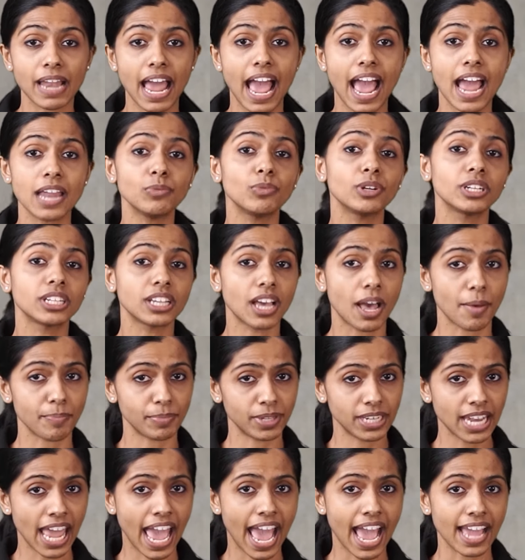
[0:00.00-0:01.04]
plan would come
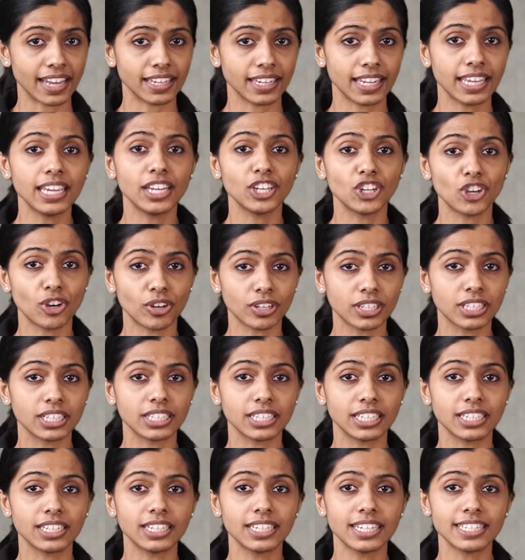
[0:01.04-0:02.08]
in handy in your
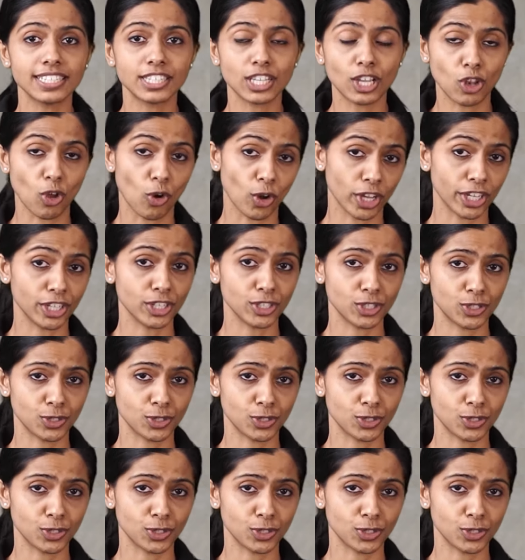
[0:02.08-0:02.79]
career as a lawyer